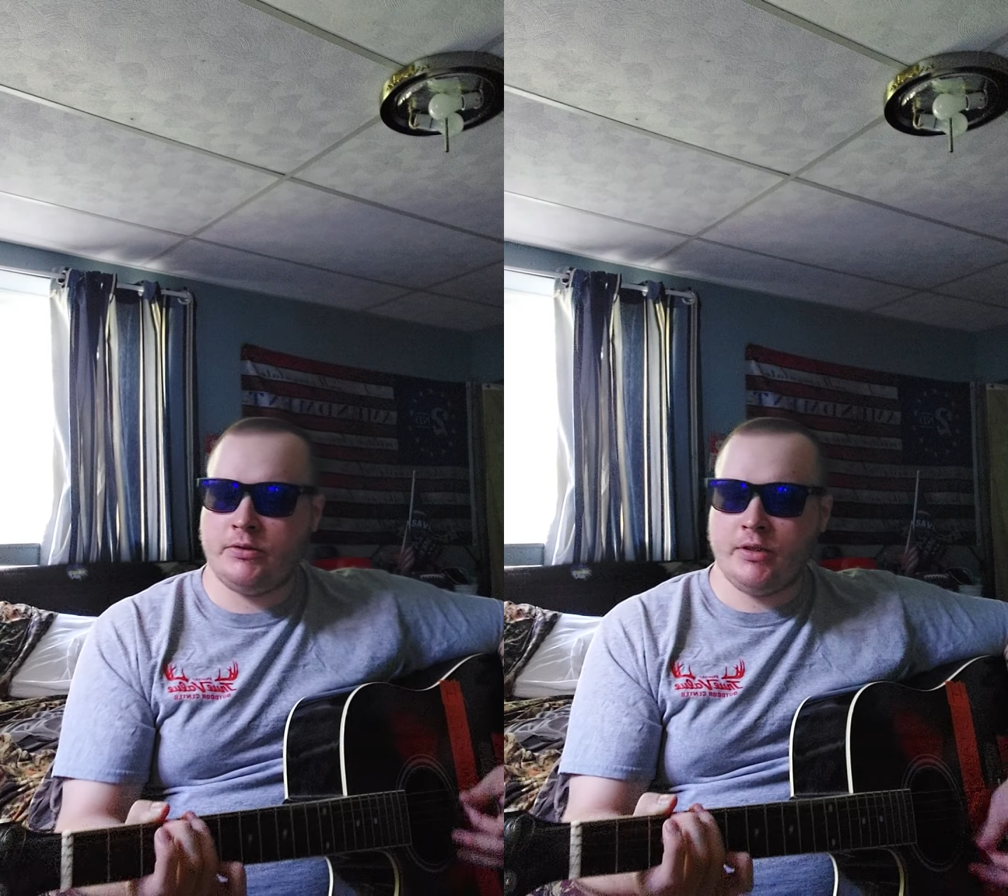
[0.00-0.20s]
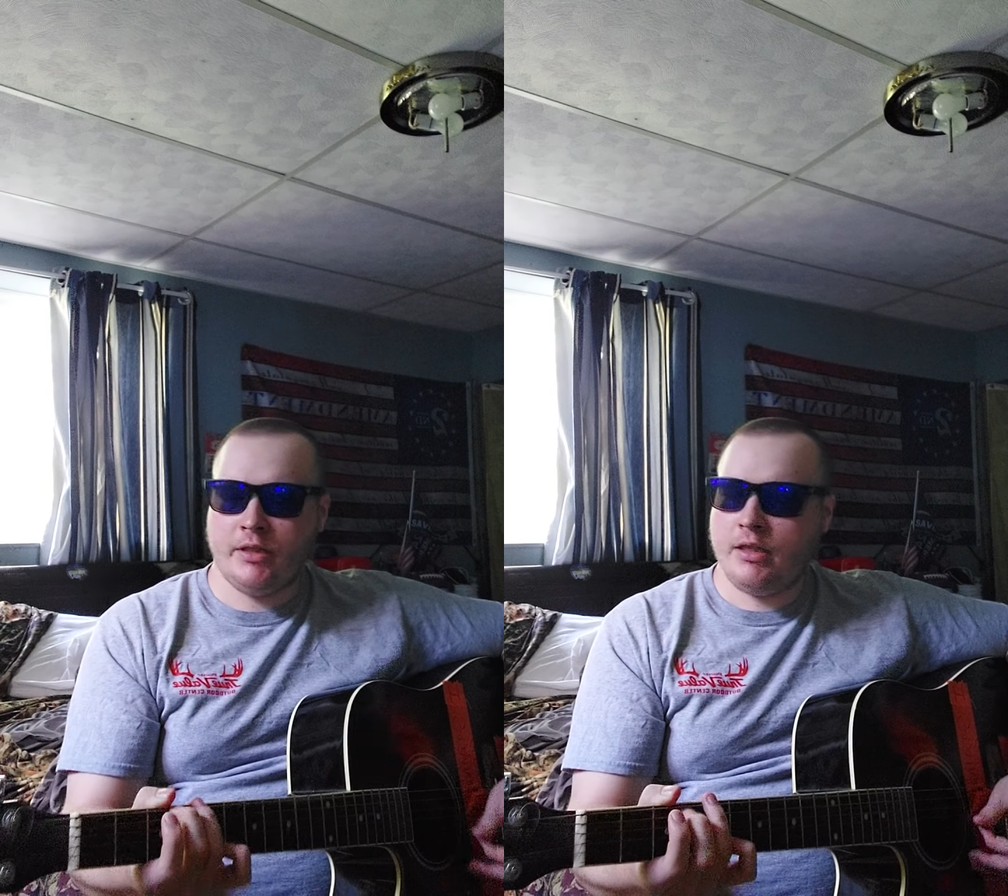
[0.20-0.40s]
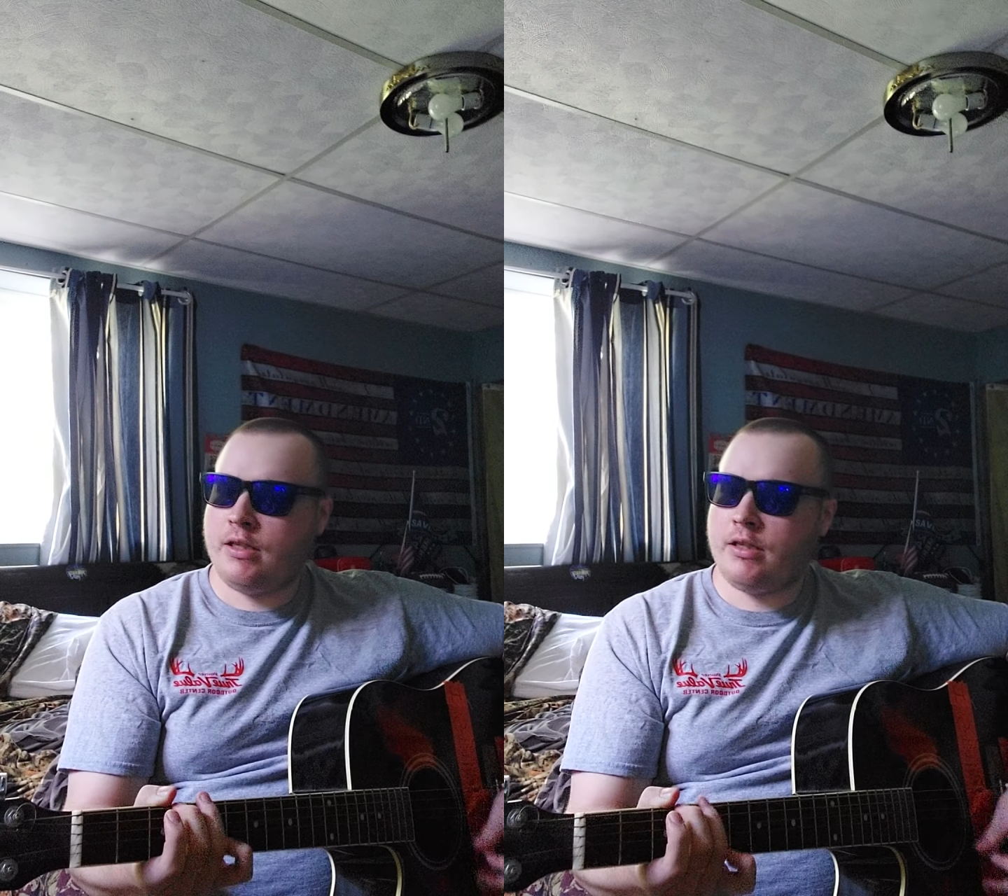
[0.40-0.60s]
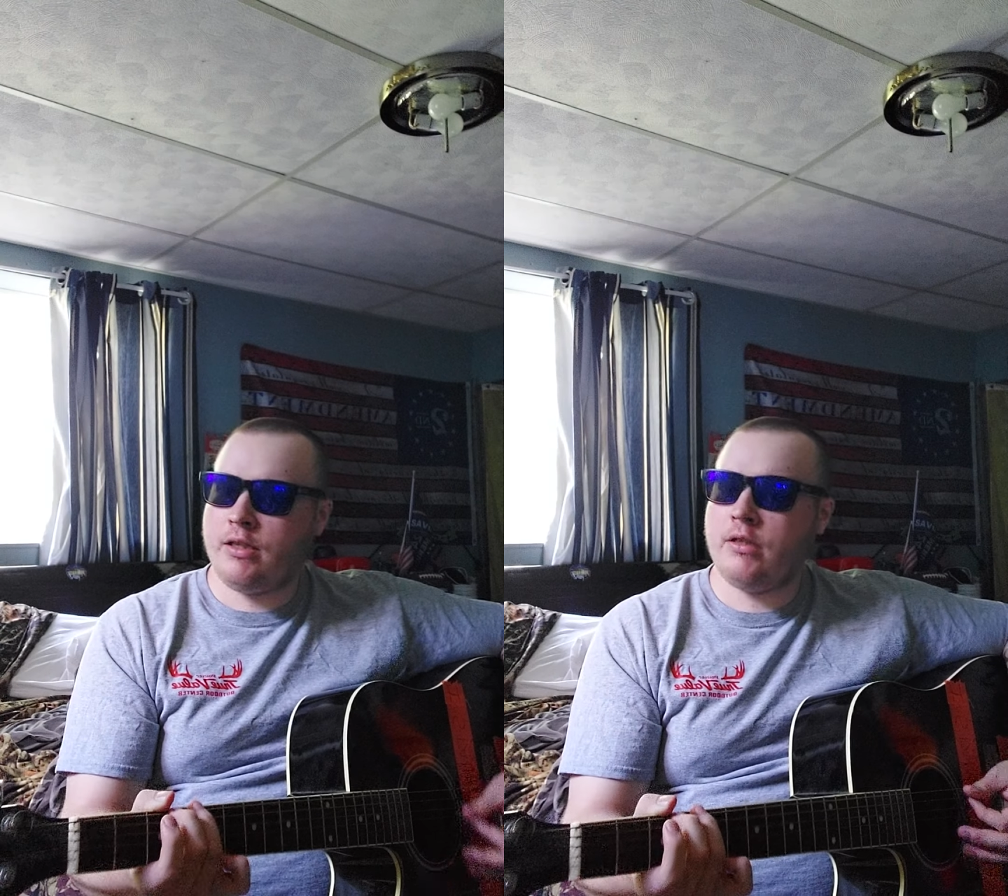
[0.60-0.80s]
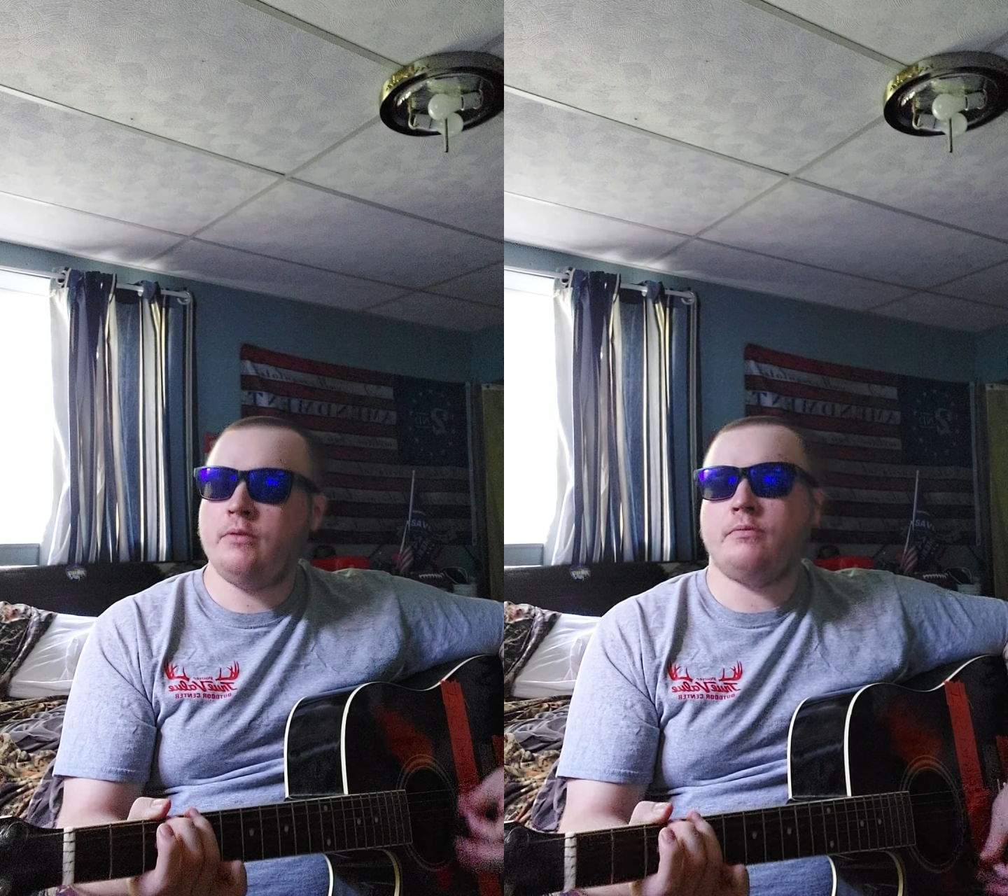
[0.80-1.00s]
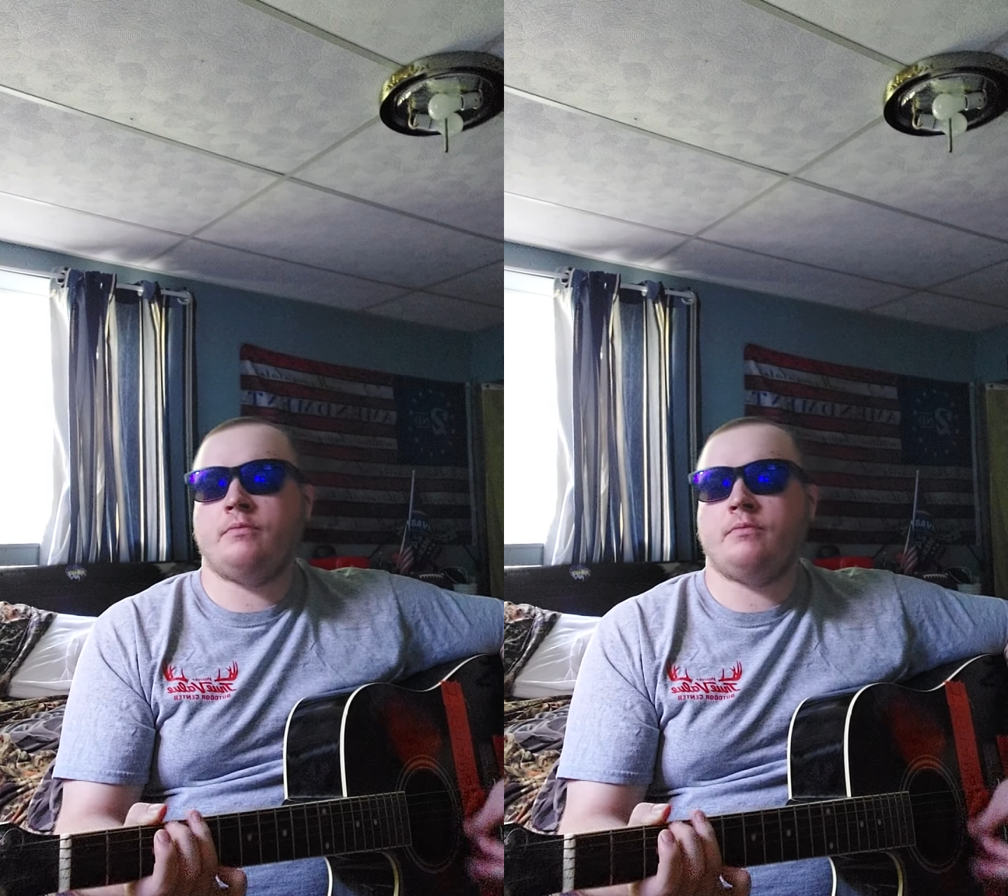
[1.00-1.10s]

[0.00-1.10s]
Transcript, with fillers: say.